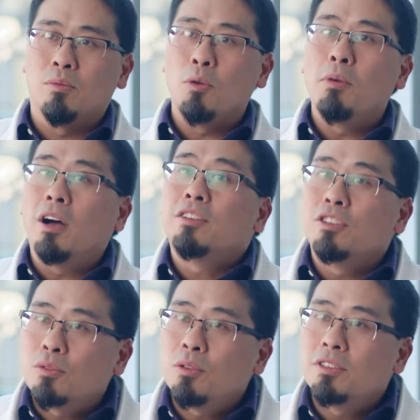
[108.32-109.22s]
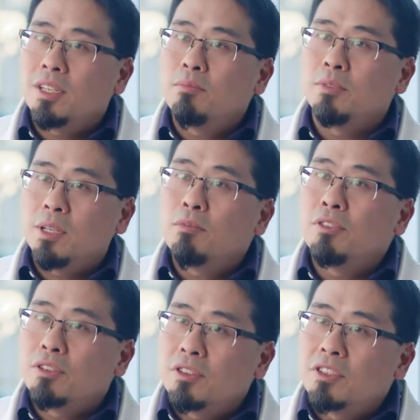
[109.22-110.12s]
robot-controlled
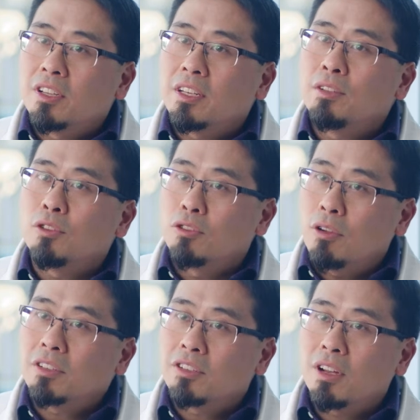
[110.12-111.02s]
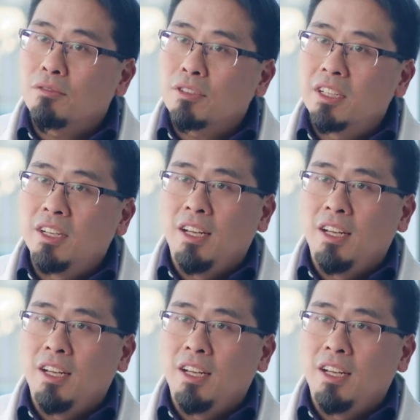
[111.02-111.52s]
zebrafish facility for drug discovery.